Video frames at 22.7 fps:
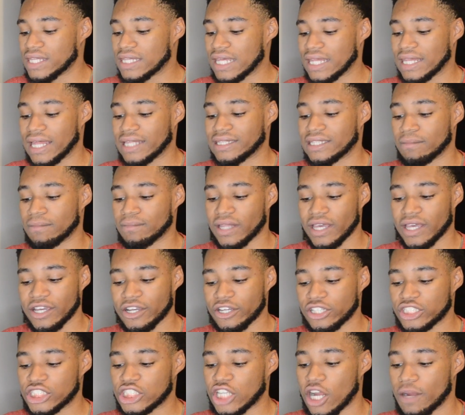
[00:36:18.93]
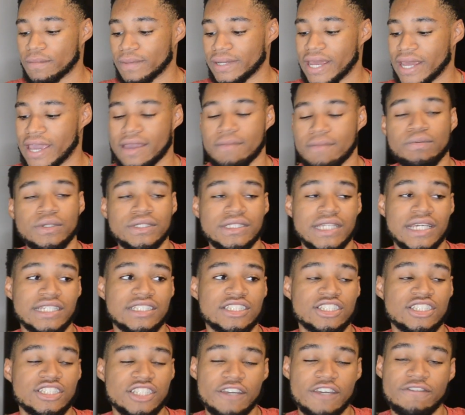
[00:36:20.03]
They let them linger. Charbonnet puts a
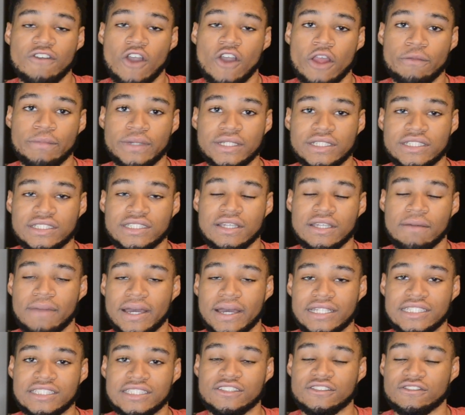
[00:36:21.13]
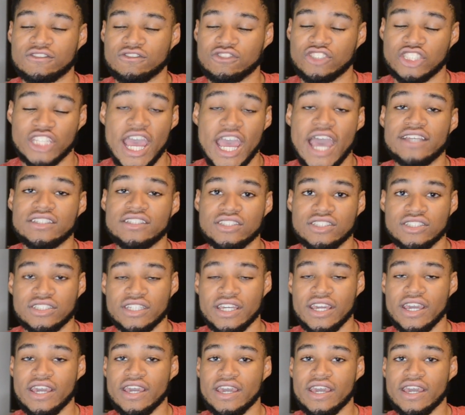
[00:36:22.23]
stiff arm into somebody's chest